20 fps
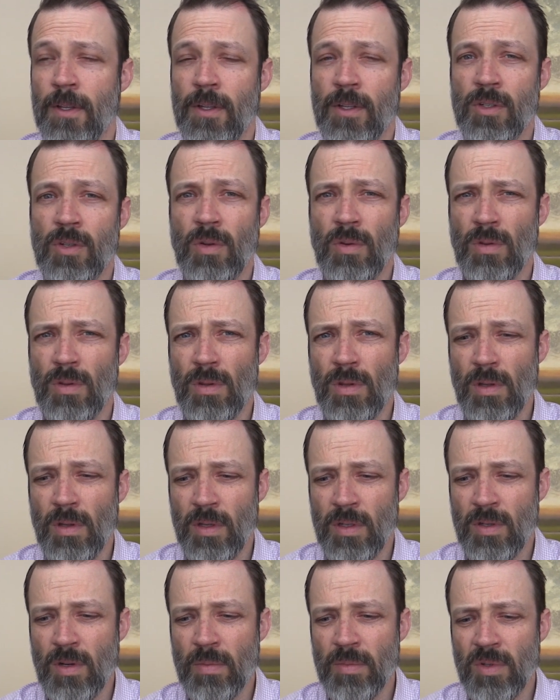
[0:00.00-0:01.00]
So
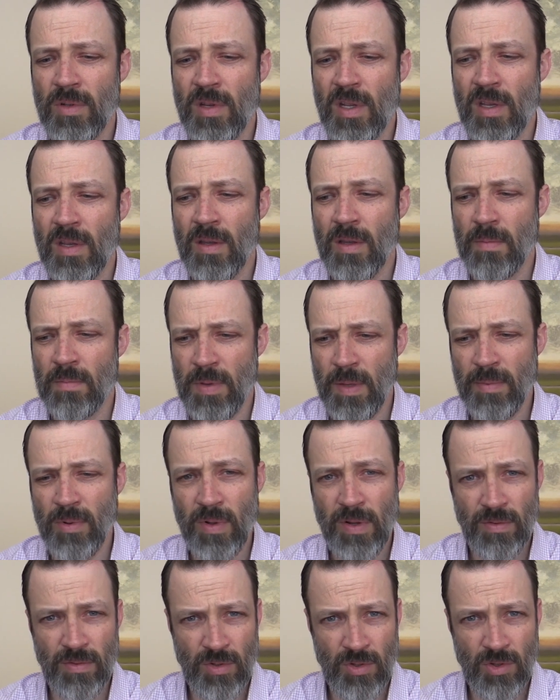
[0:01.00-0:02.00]
it's almost like people
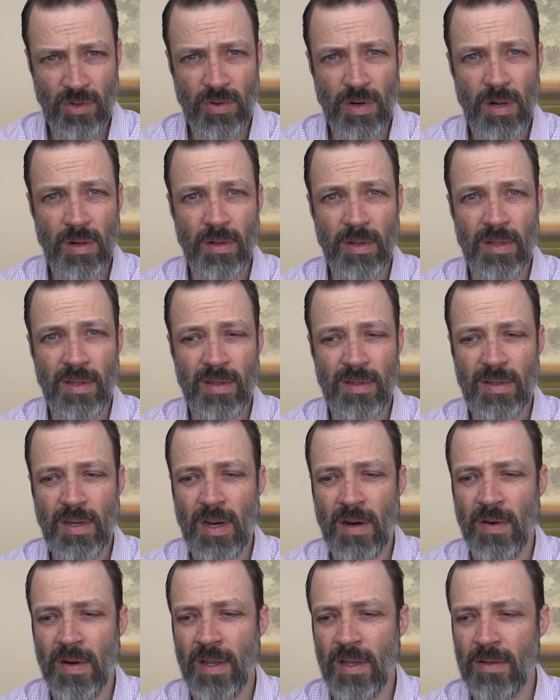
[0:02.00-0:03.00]
that struggle in this
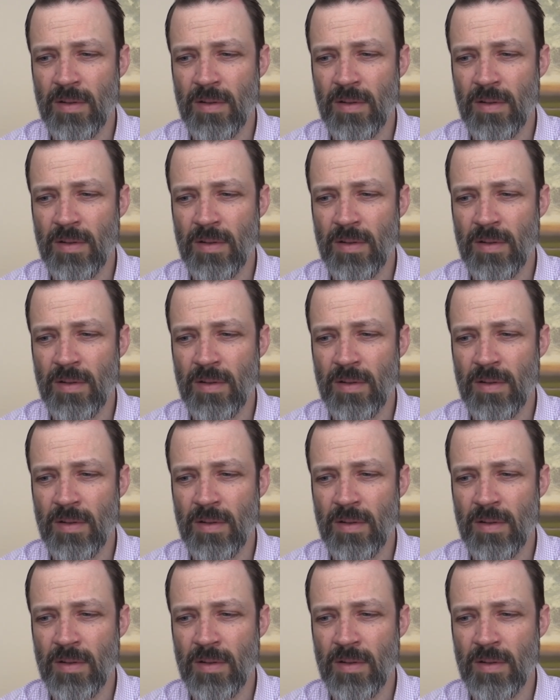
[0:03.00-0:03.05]
area,